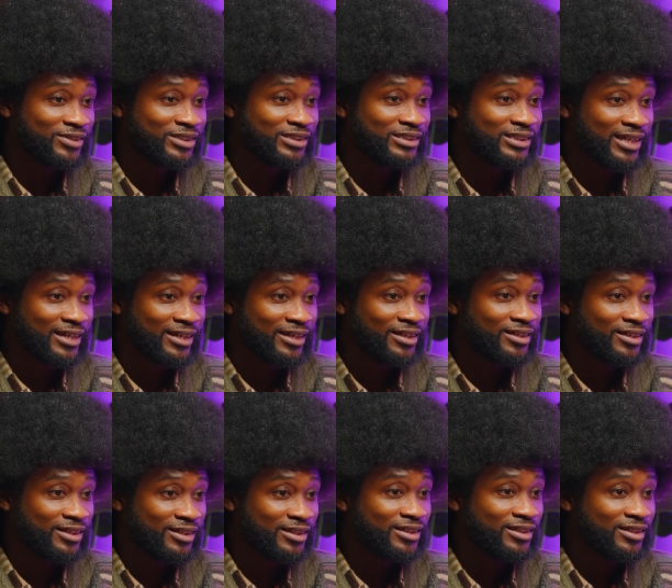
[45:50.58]
to say
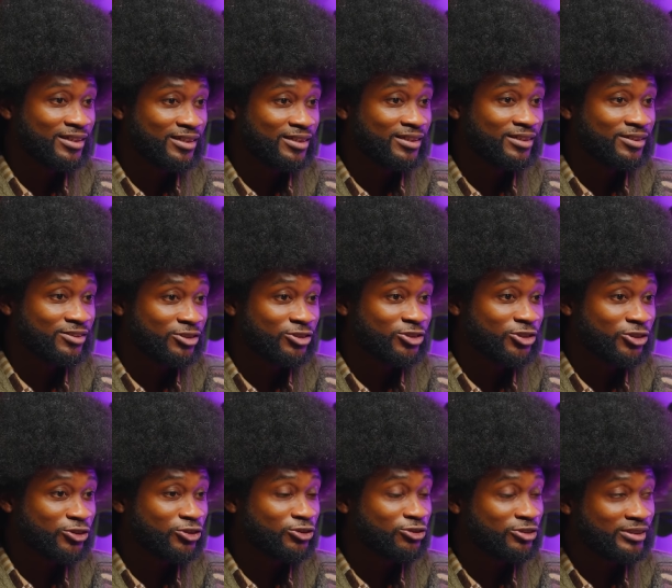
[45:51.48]
the
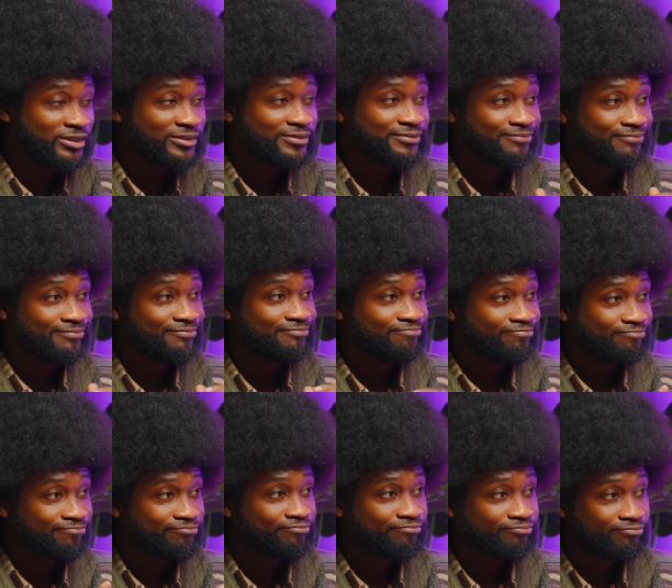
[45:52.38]
children.
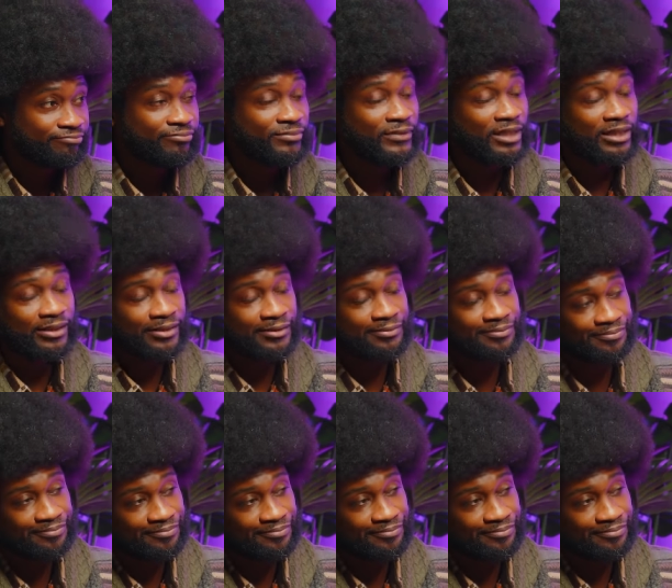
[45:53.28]
Gotcha, gotcha. Yeah. Well,